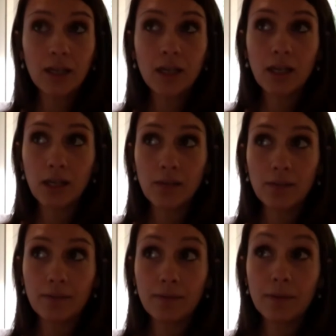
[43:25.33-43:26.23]

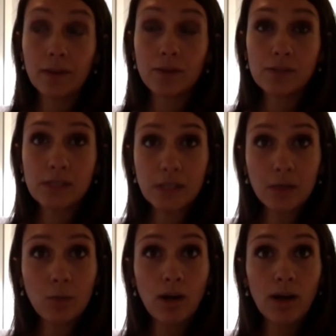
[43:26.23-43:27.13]
If you
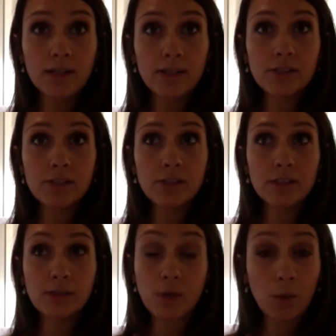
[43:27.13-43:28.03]
still
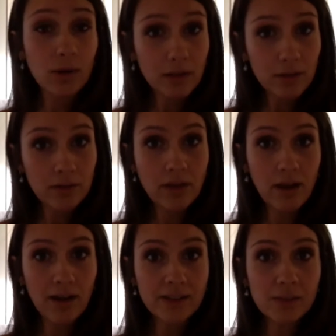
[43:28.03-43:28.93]
you don't want to go to the
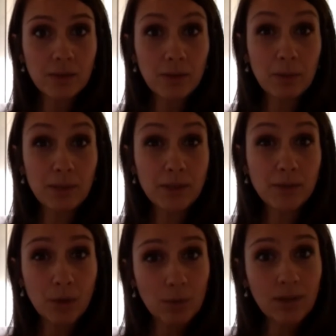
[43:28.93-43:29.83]
hospital, but you
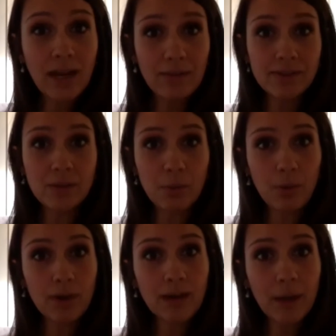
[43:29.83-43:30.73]
don't have a
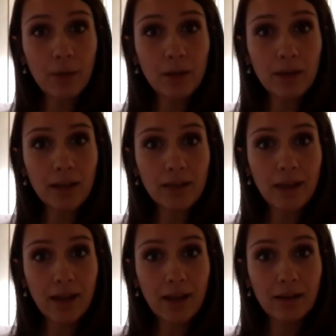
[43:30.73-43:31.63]
support network like that,